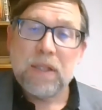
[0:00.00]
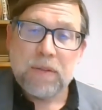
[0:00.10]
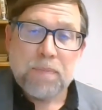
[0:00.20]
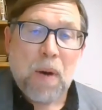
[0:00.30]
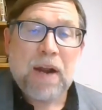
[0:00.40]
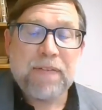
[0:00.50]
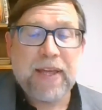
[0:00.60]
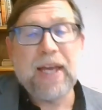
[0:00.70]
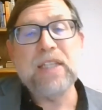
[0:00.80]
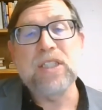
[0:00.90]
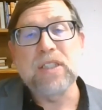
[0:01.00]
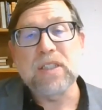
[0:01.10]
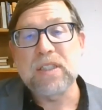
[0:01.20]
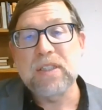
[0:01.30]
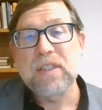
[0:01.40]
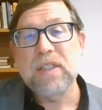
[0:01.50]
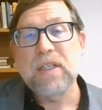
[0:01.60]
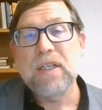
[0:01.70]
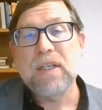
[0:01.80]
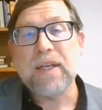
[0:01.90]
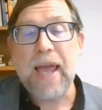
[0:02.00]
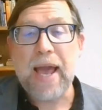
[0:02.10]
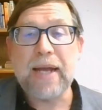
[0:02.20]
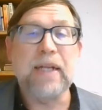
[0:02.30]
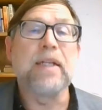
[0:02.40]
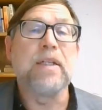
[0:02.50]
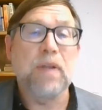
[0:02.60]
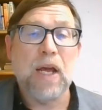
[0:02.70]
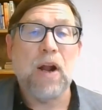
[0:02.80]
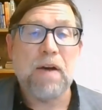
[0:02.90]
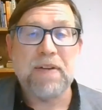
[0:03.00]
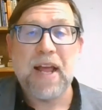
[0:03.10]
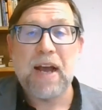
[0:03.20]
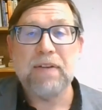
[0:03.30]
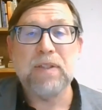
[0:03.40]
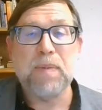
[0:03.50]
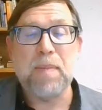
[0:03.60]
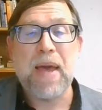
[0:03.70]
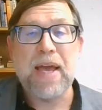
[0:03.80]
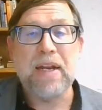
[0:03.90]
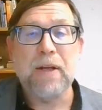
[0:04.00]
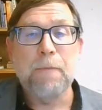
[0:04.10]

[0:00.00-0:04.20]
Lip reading: modifications can and often have to be made.